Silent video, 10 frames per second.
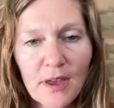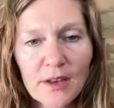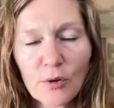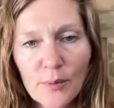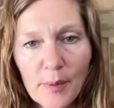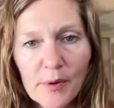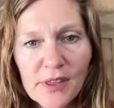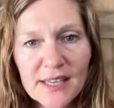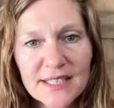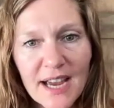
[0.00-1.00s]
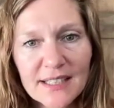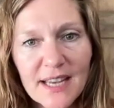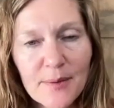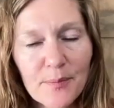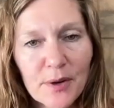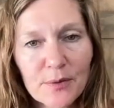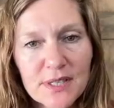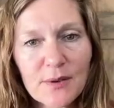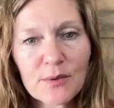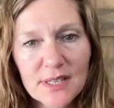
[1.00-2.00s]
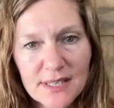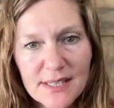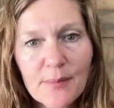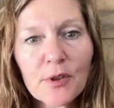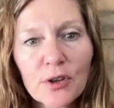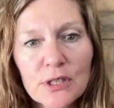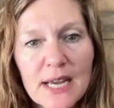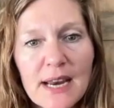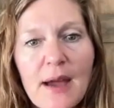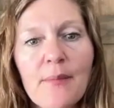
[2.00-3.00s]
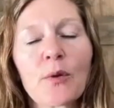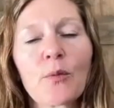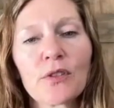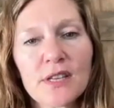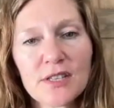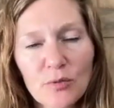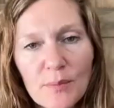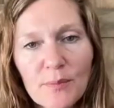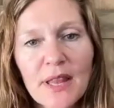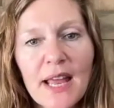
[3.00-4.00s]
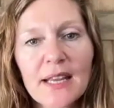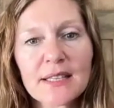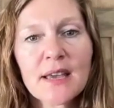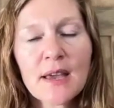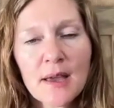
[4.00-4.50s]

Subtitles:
I don't remember the exact date, but it was a similar dynamic where these three planets